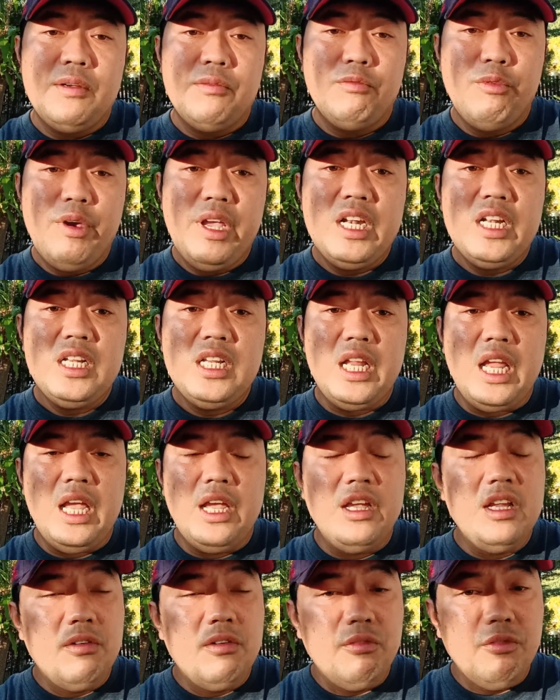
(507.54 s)
When
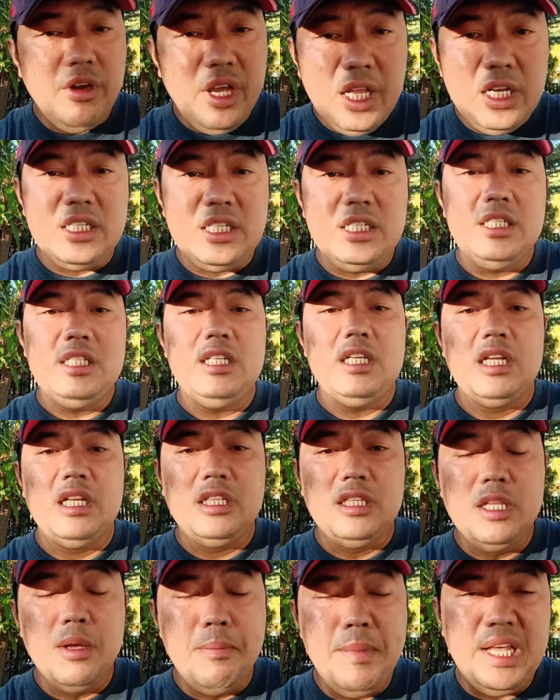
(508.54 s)

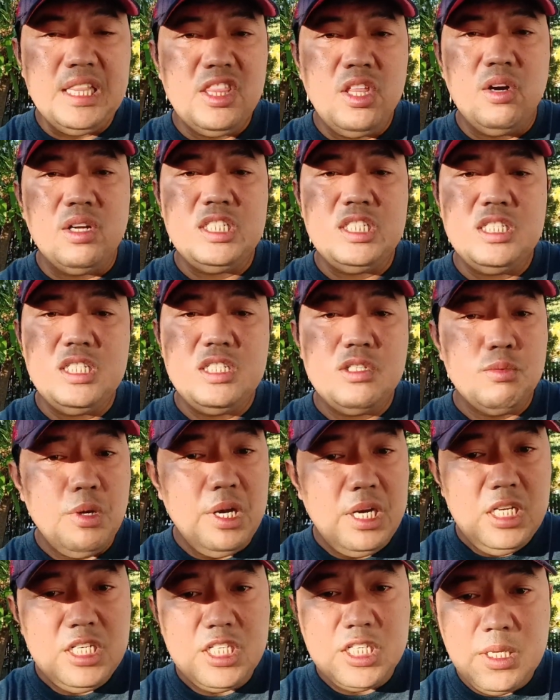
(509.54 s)
the methods is
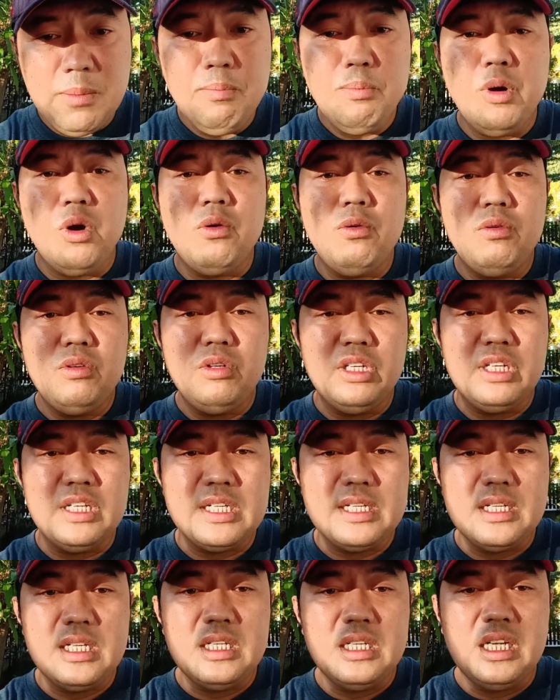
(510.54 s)
very simple,
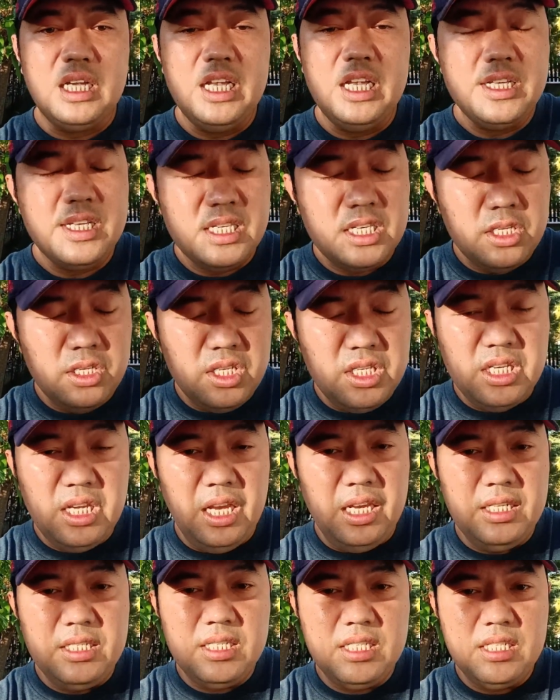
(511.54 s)
is
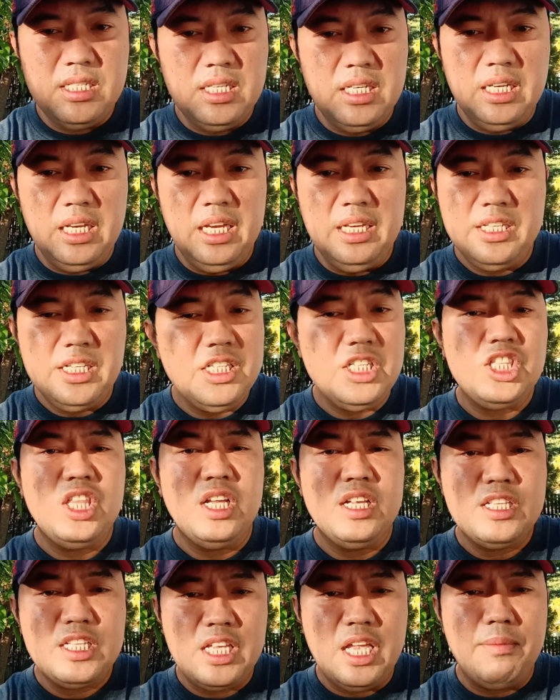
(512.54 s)

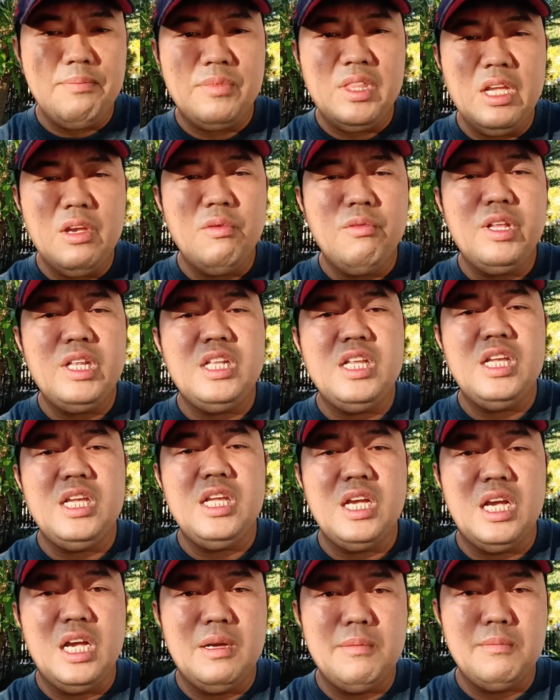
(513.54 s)
the same thing with the